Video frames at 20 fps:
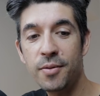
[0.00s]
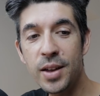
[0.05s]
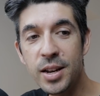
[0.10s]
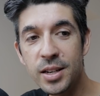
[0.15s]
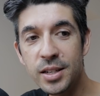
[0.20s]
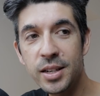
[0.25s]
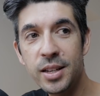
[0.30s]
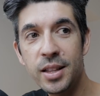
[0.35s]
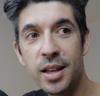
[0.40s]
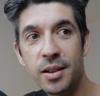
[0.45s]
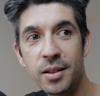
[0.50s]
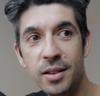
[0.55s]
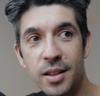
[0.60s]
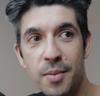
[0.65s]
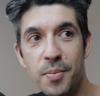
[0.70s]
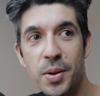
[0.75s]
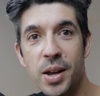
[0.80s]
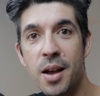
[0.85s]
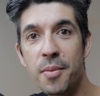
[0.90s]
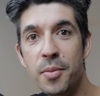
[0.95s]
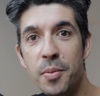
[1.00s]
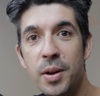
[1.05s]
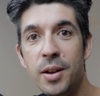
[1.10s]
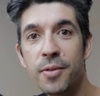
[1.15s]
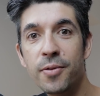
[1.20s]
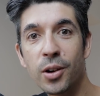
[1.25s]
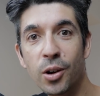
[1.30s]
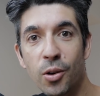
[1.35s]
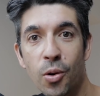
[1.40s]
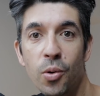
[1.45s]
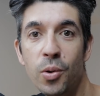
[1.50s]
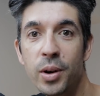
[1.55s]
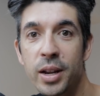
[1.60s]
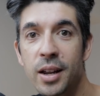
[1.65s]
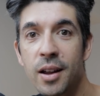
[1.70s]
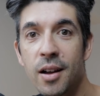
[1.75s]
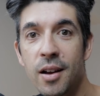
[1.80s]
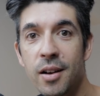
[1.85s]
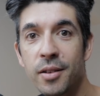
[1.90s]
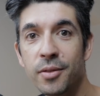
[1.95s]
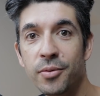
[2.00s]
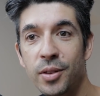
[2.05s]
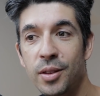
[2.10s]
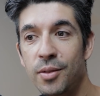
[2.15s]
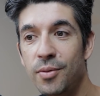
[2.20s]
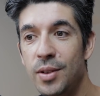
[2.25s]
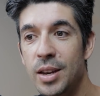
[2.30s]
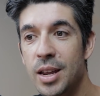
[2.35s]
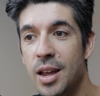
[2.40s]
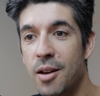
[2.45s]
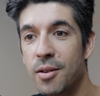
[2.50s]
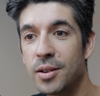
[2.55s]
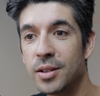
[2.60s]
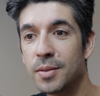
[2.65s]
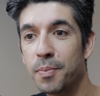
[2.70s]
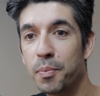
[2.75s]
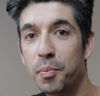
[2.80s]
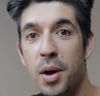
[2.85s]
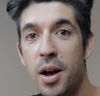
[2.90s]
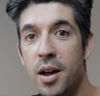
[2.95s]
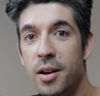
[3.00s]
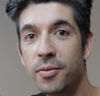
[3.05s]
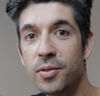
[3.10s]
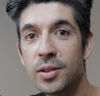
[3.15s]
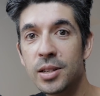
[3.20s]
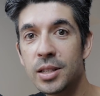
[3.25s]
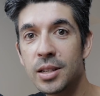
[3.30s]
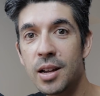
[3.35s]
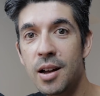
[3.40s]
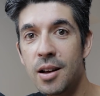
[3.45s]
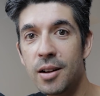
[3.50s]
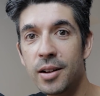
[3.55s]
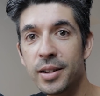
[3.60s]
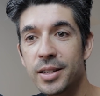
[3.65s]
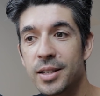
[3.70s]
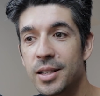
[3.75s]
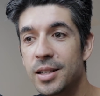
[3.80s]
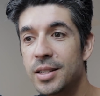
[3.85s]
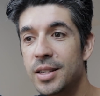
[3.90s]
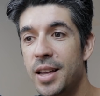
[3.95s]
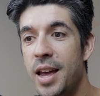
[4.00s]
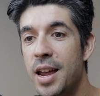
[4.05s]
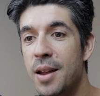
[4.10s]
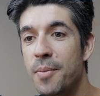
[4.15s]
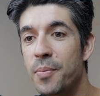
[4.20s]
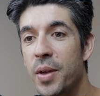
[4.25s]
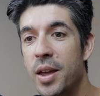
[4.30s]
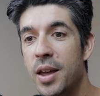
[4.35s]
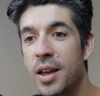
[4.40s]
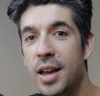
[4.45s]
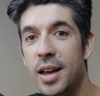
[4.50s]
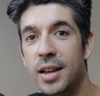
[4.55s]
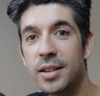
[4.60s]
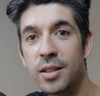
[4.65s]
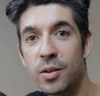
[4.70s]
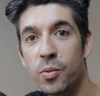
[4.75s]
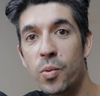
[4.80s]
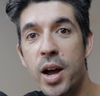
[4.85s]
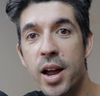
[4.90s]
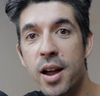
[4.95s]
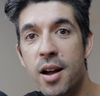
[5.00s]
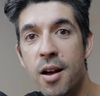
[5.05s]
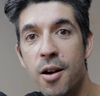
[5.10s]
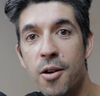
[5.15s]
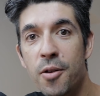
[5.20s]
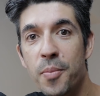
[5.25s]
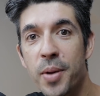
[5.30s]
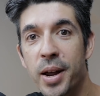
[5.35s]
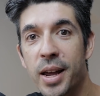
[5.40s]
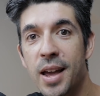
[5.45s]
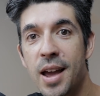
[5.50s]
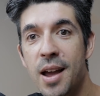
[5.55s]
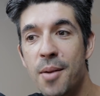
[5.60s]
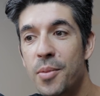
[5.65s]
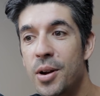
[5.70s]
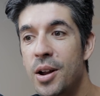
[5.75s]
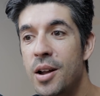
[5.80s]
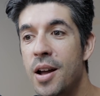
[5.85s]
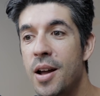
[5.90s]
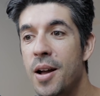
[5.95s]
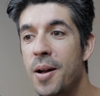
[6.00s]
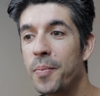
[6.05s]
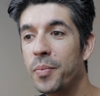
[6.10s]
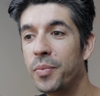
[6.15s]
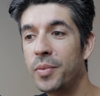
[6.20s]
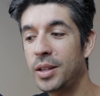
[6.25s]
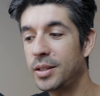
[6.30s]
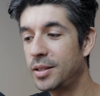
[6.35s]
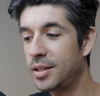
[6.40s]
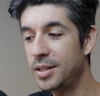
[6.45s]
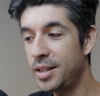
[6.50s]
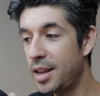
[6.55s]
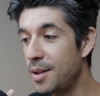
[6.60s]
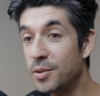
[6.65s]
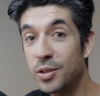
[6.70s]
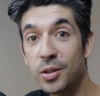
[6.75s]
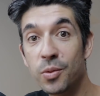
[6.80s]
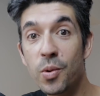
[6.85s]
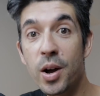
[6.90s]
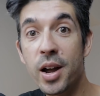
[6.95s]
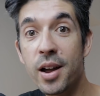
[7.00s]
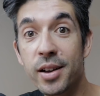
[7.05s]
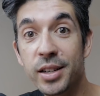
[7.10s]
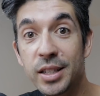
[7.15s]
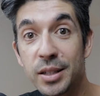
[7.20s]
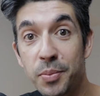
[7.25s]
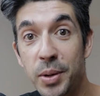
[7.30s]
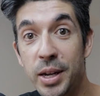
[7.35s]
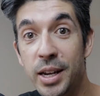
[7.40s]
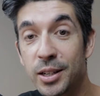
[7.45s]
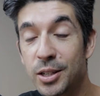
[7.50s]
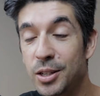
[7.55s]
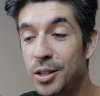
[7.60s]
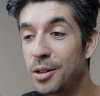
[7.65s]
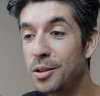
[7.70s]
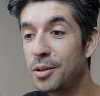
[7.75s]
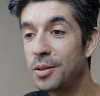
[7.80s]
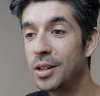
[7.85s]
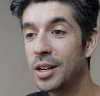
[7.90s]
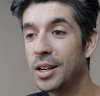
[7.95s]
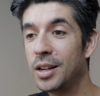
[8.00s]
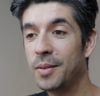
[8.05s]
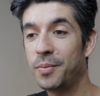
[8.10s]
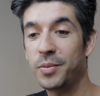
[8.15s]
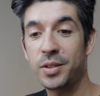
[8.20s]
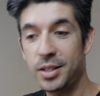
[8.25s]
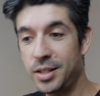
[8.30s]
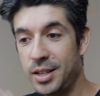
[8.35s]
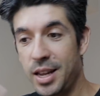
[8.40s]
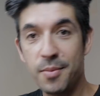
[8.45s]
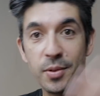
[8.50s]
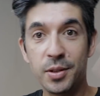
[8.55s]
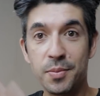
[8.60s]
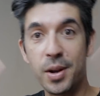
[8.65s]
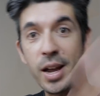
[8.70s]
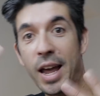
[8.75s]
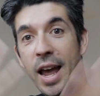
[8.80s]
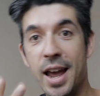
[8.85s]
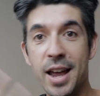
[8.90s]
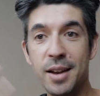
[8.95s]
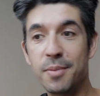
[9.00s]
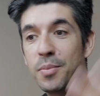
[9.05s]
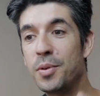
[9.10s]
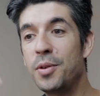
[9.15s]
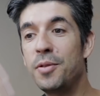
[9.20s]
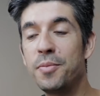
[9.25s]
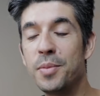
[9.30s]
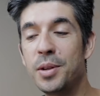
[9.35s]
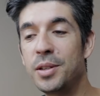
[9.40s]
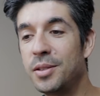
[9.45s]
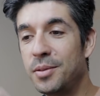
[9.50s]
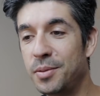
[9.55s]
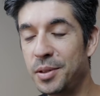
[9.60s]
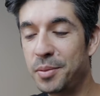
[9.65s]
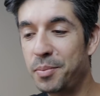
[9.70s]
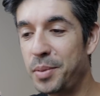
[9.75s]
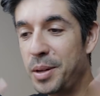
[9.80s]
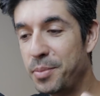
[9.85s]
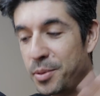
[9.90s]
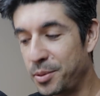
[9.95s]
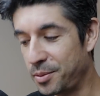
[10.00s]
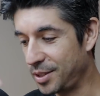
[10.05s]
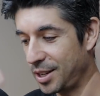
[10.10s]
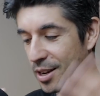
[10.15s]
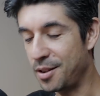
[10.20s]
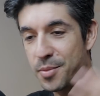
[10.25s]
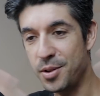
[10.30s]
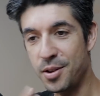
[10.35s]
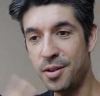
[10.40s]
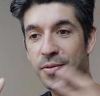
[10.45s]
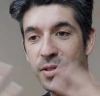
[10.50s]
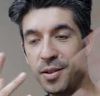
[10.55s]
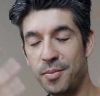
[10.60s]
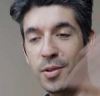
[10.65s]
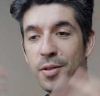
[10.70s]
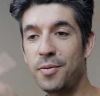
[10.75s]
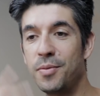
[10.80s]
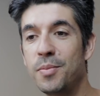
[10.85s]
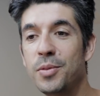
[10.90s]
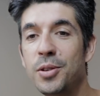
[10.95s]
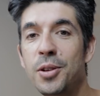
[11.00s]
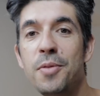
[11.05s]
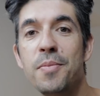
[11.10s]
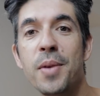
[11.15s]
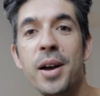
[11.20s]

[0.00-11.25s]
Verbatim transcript: eventually they become a bit of a calling card for the video. It's part of the style. It's the same as the way I hold my camera. It's the same as the way I speak to you. It's the same as my hand movements, which people tell me off, I move them too